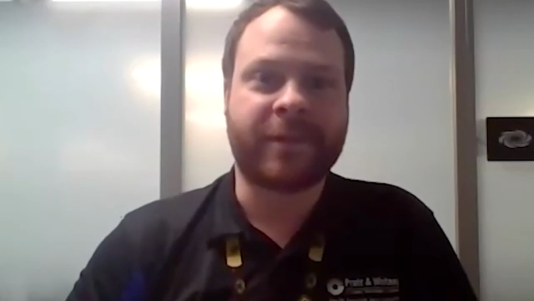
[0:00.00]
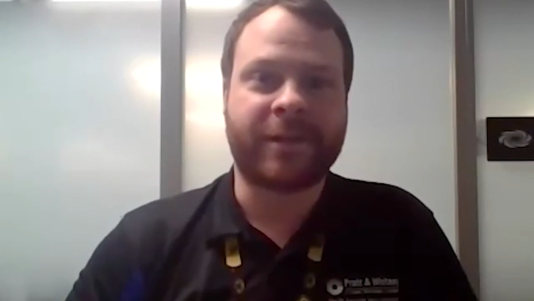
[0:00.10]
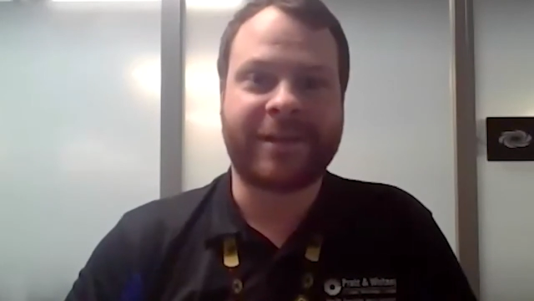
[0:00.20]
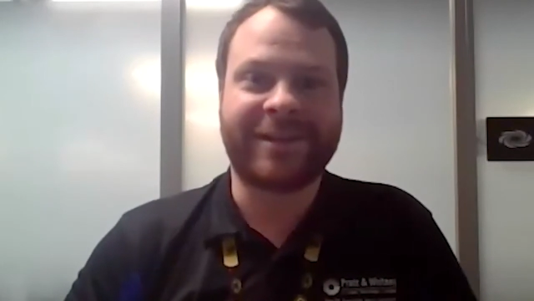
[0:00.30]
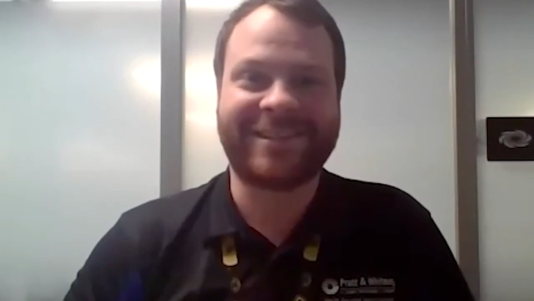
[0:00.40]
So
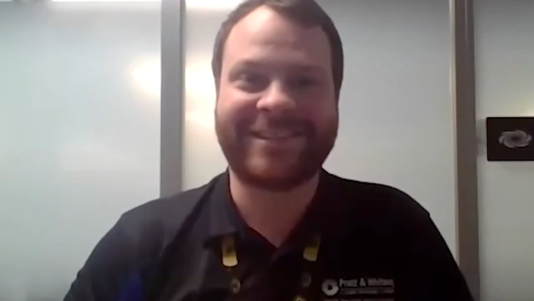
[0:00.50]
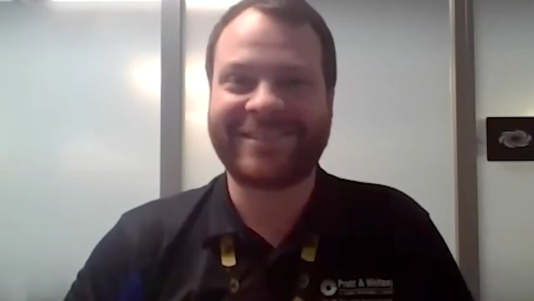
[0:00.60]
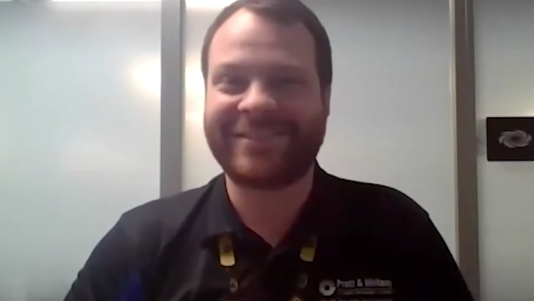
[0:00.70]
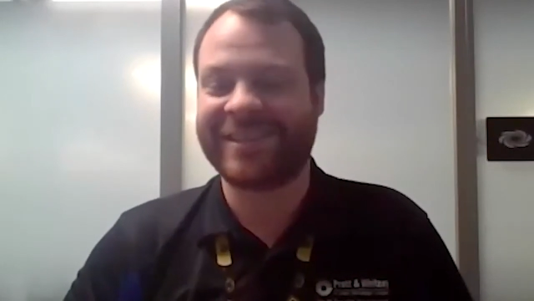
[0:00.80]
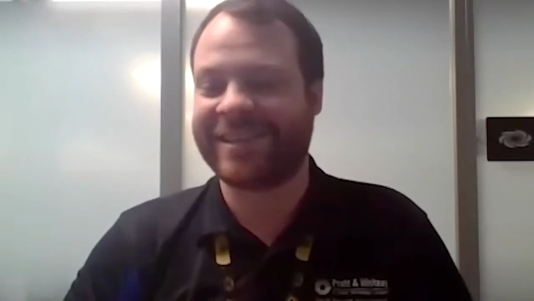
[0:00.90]

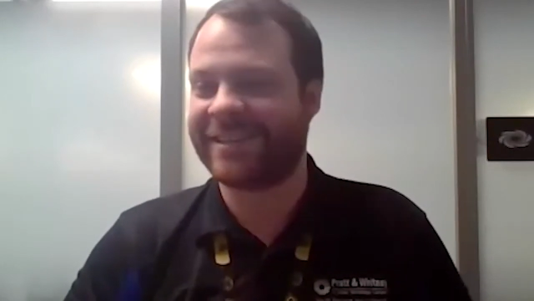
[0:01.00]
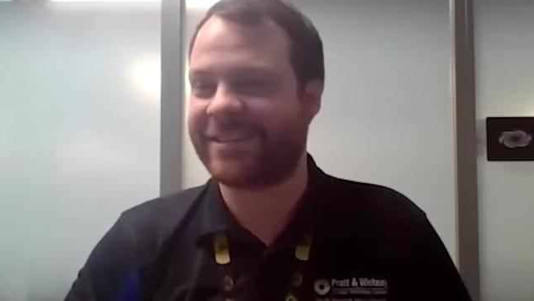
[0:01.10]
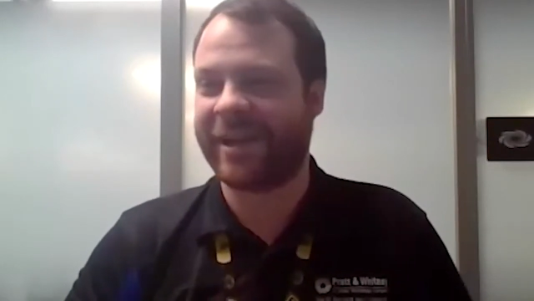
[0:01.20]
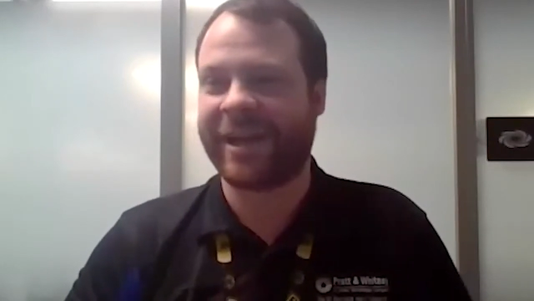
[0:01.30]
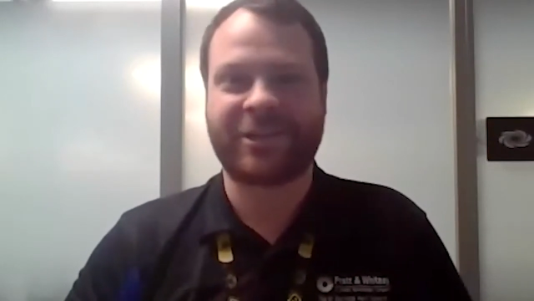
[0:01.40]

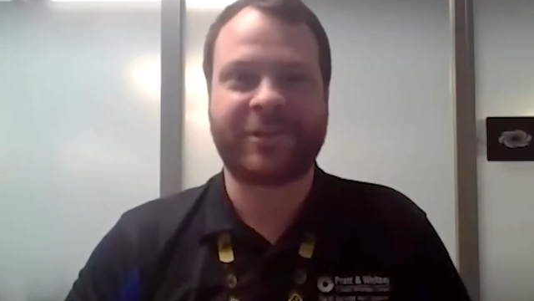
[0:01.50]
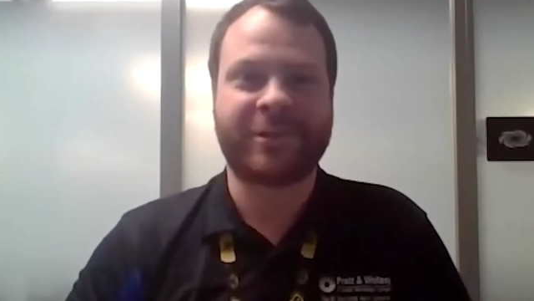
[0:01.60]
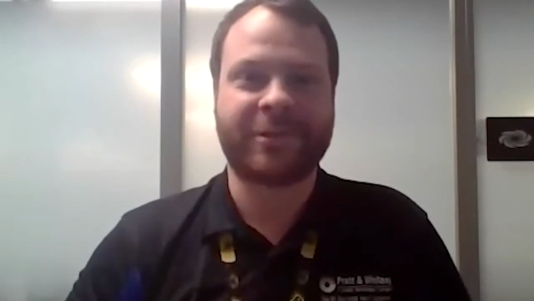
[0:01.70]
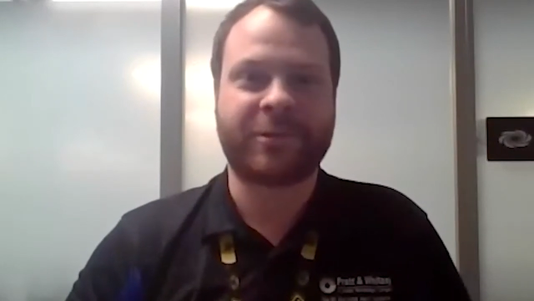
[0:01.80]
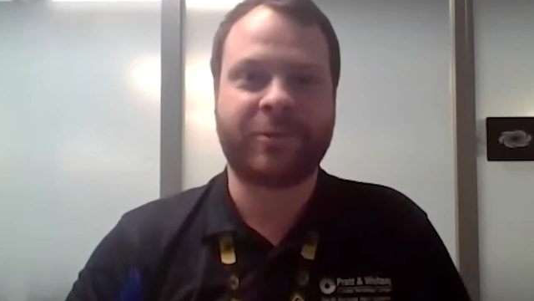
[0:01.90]
I actually
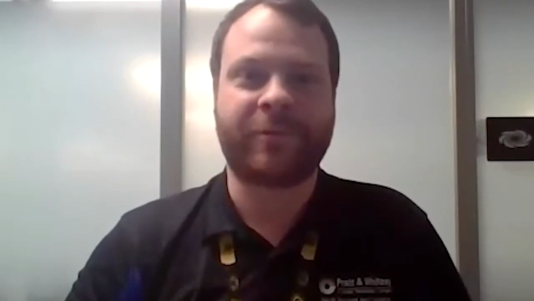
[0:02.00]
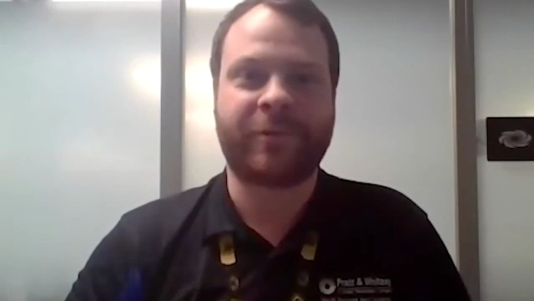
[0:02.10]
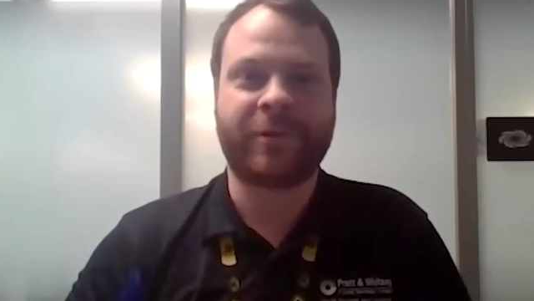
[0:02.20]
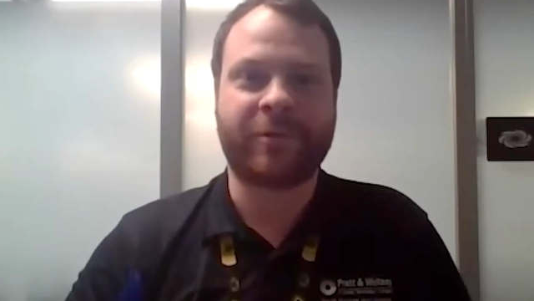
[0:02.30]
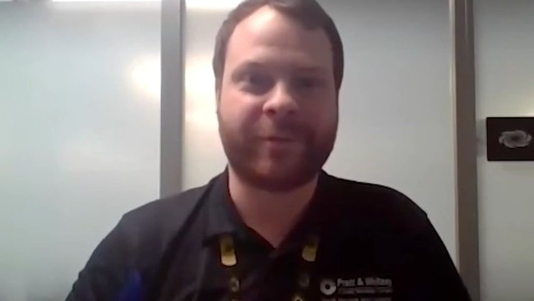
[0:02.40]
went to school
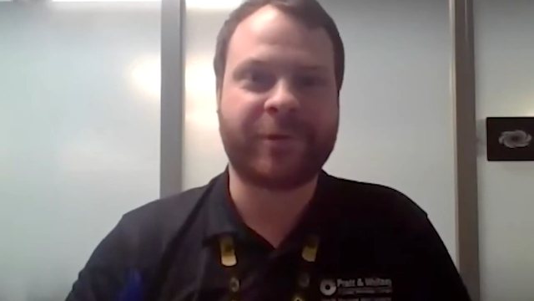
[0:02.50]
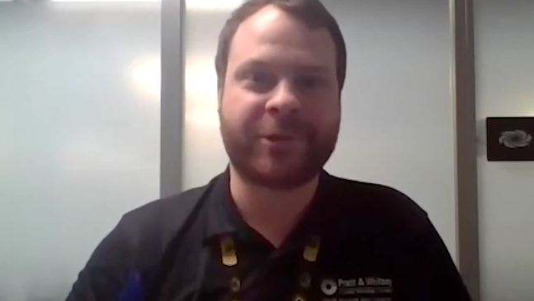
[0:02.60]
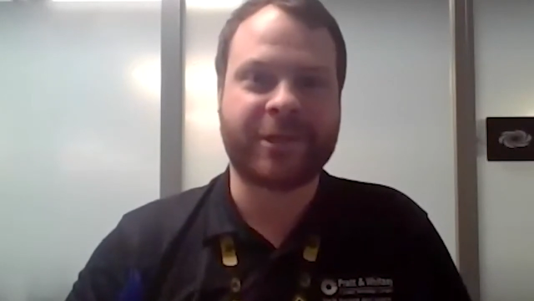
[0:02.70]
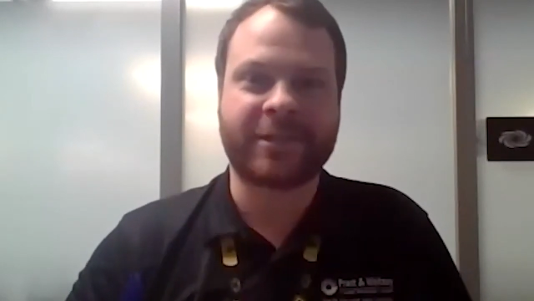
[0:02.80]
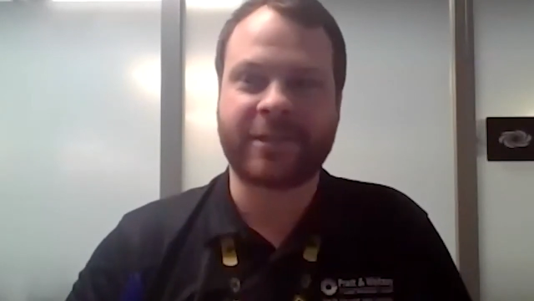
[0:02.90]
for criminal
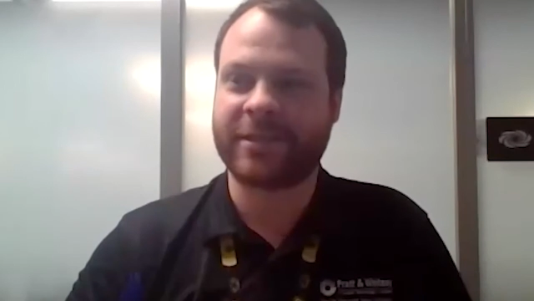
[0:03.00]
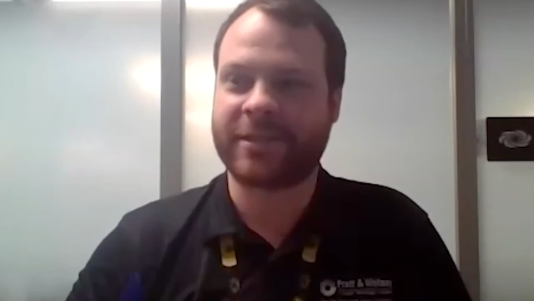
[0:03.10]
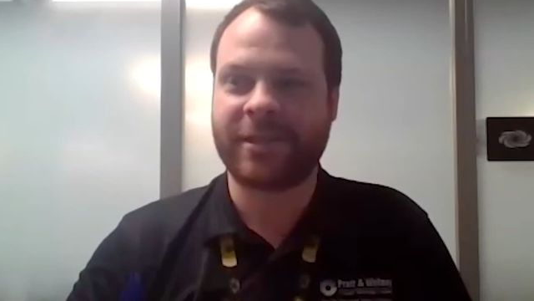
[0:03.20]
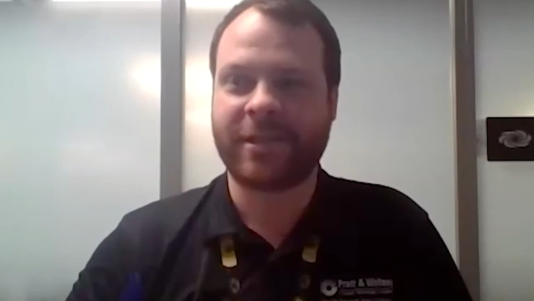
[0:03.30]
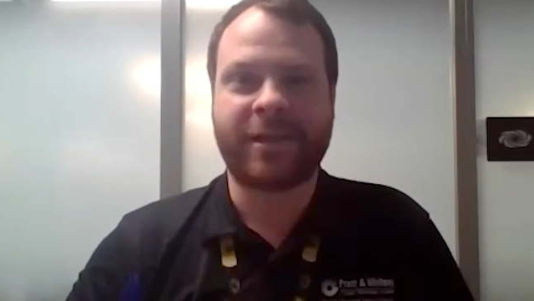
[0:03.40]

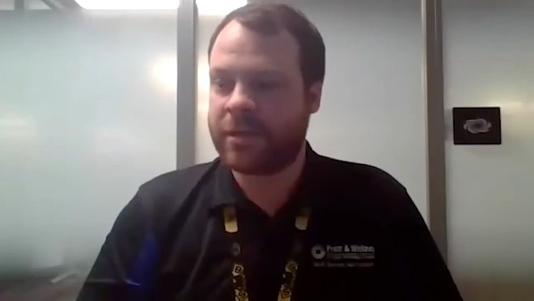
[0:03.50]
justice,